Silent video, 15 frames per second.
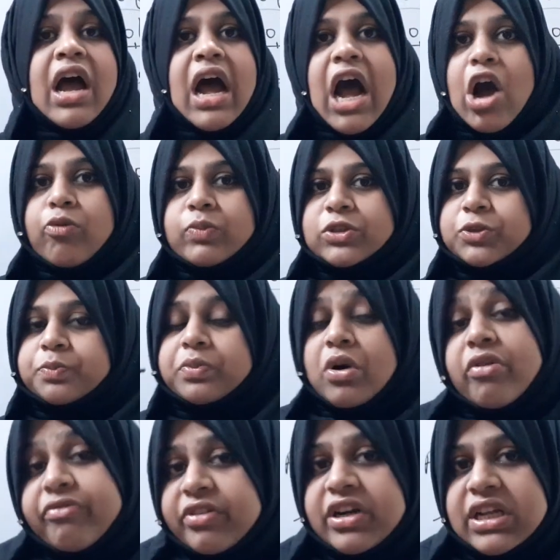how much
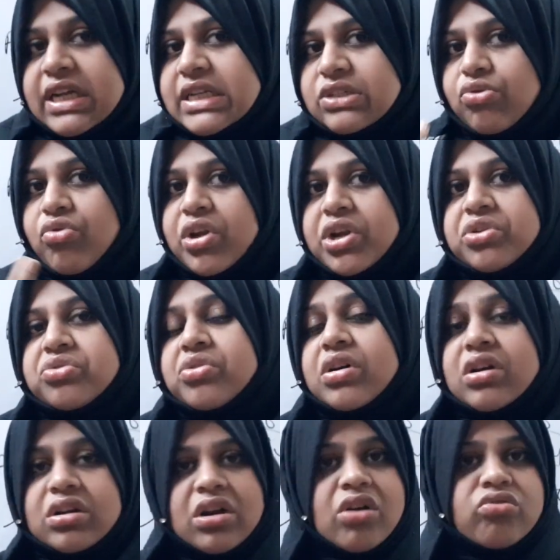profit he is going to
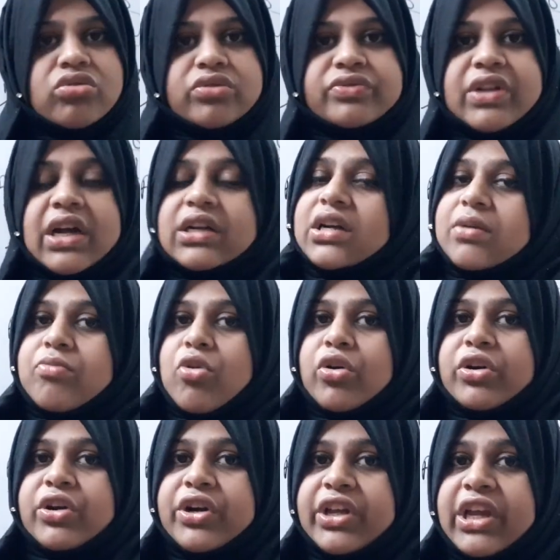earn out of that
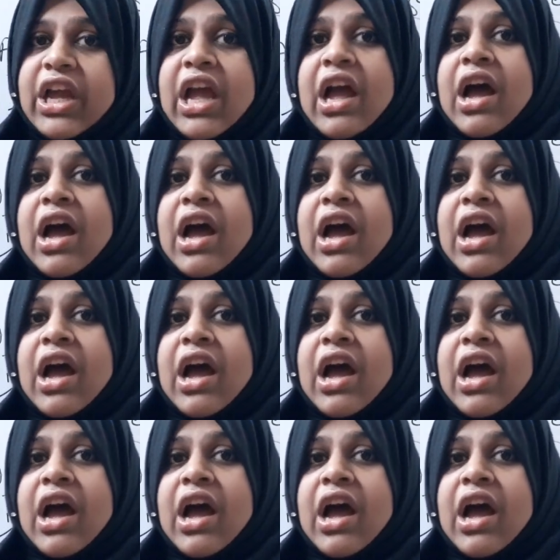commodity,